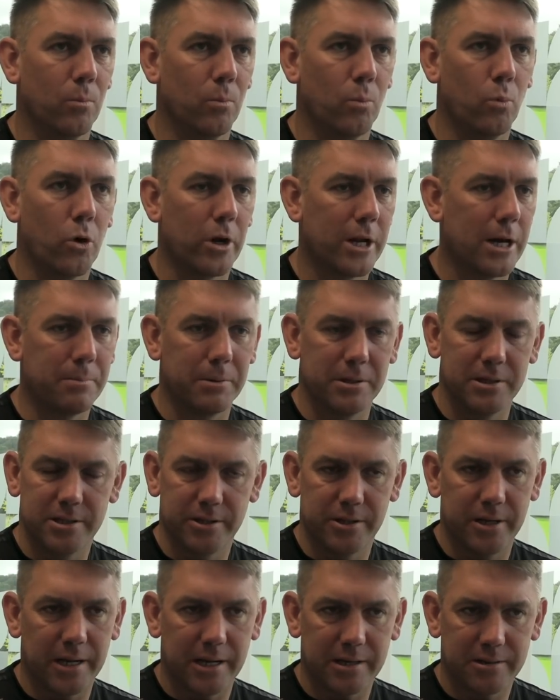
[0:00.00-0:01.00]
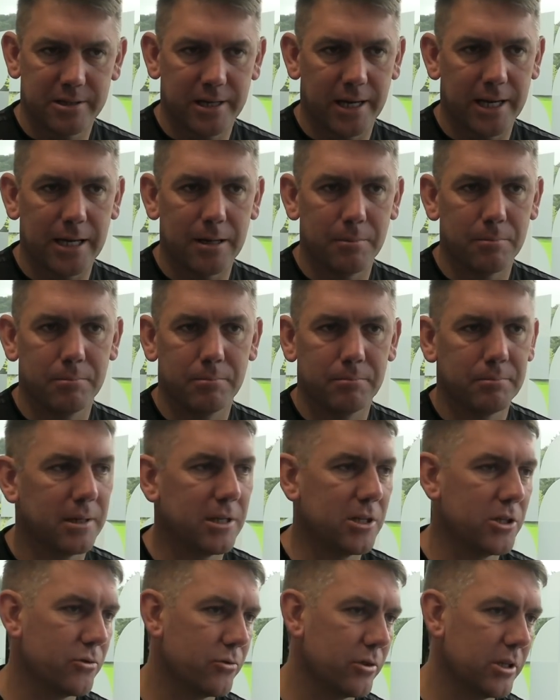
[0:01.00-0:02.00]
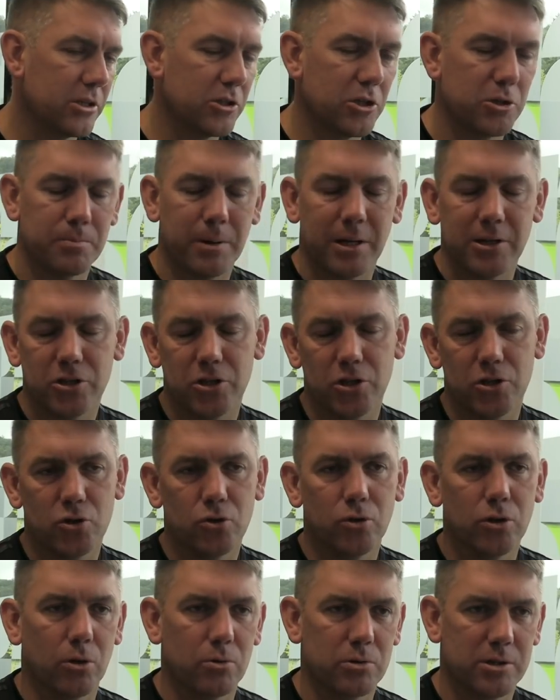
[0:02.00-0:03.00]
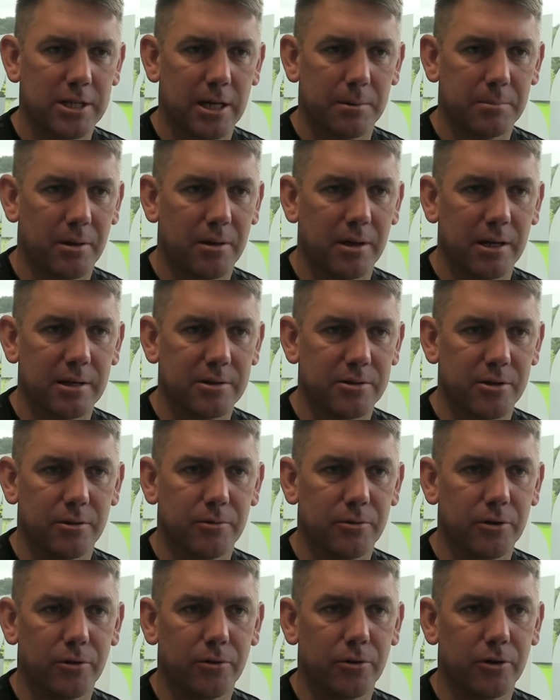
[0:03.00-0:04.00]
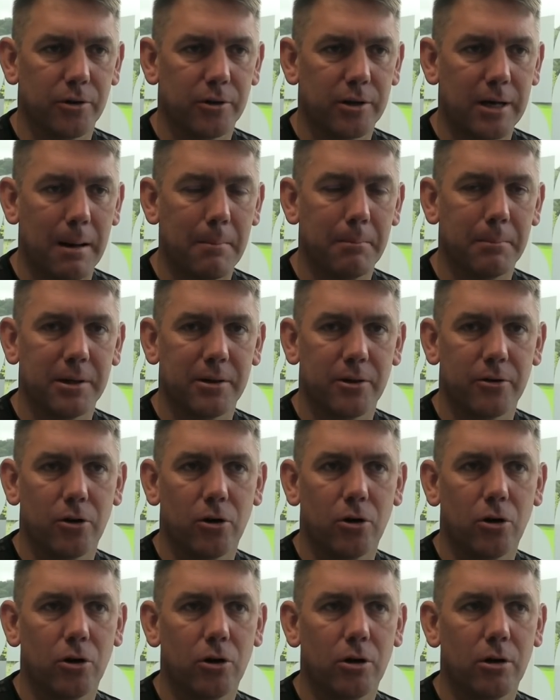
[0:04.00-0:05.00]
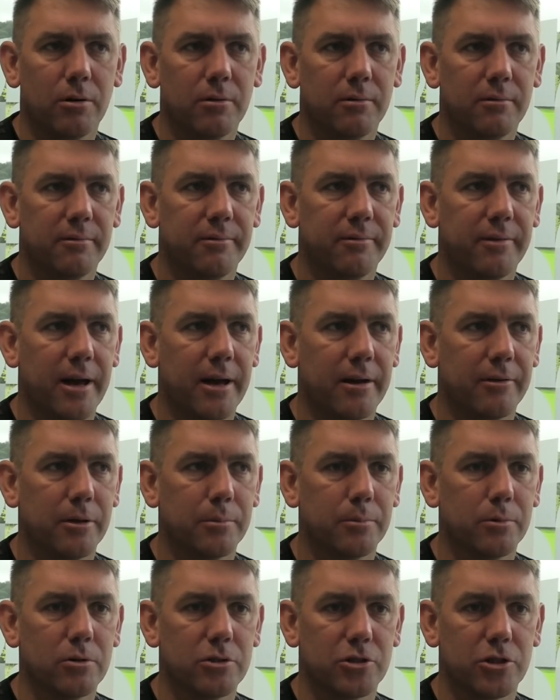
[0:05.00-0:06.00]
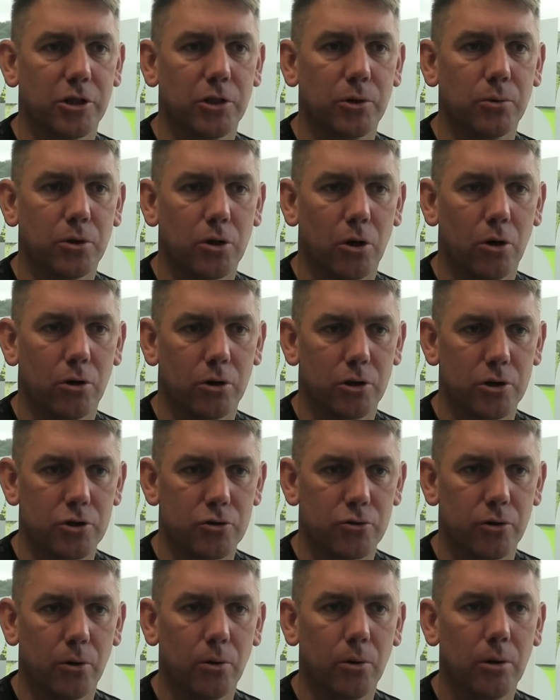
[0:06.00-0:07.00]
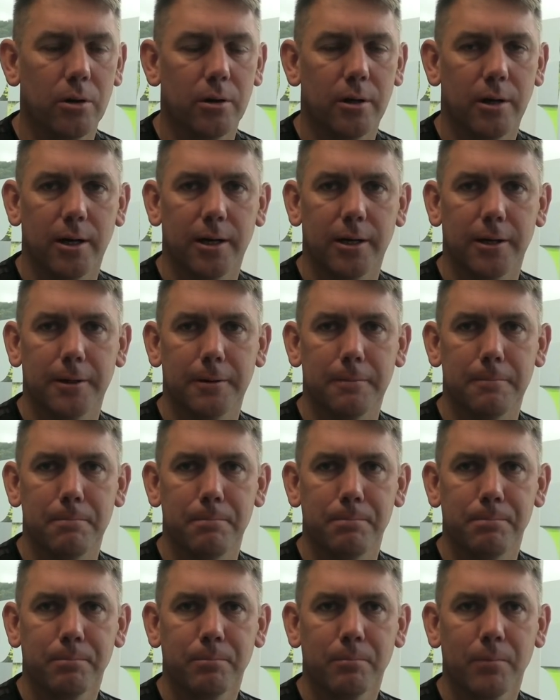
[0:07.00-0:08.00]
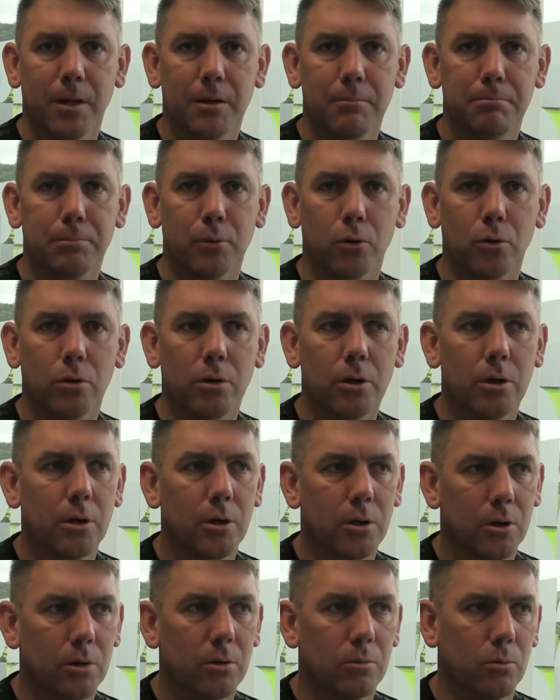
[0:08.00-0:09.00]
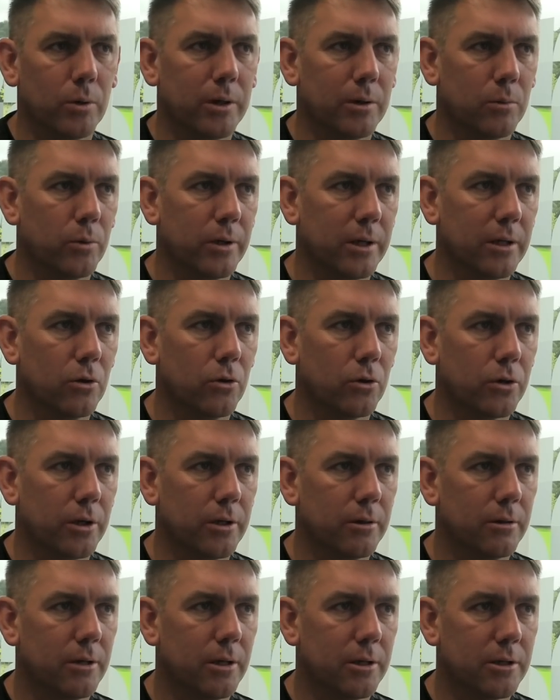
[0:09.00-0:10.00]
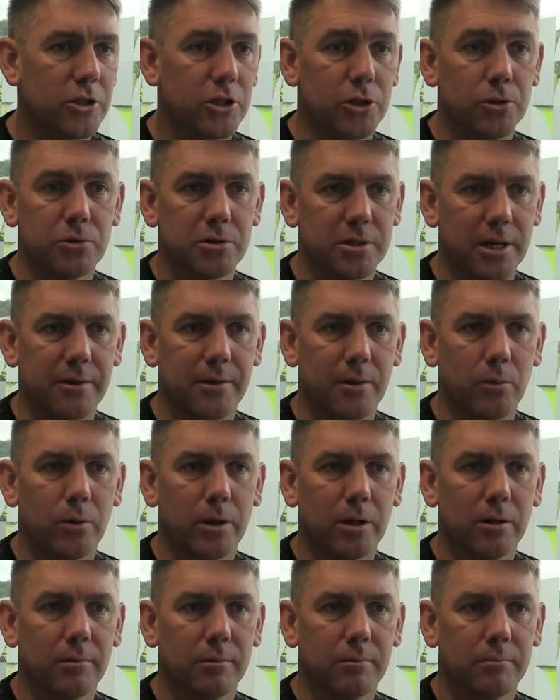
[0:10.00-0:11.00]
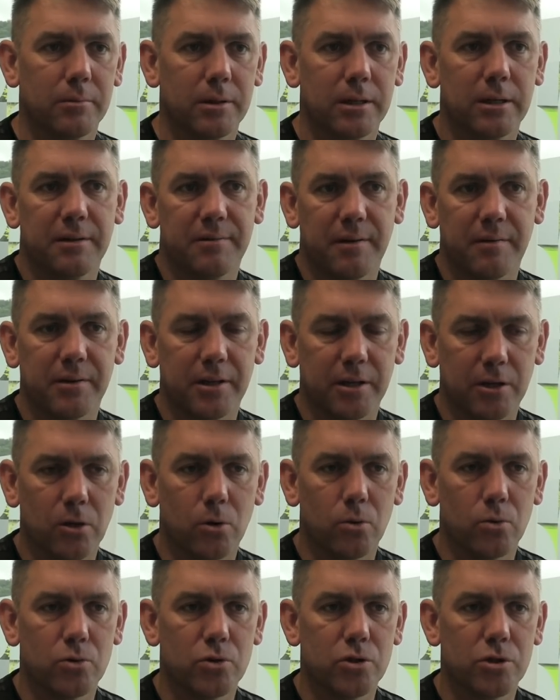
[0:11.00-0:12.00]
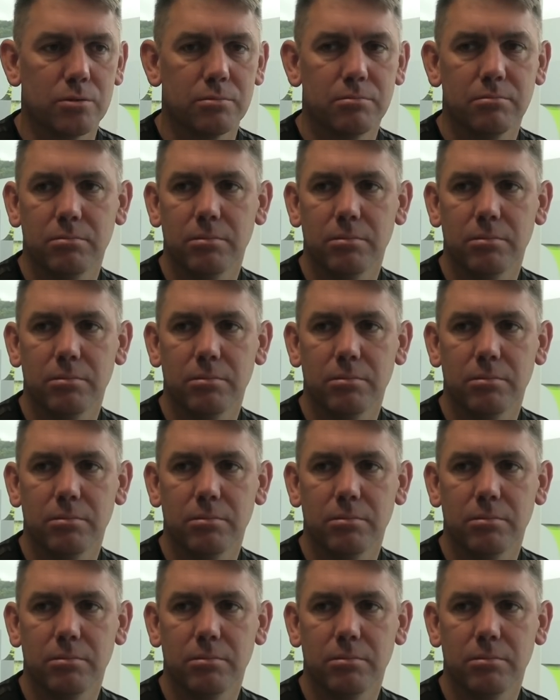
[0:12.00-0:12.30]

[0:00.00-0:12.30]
what happens in the next game, injuries, suspensions, all those type of things that can be. There are variables that you can't control, but we'll look at Tuesday. There will, if everything goes,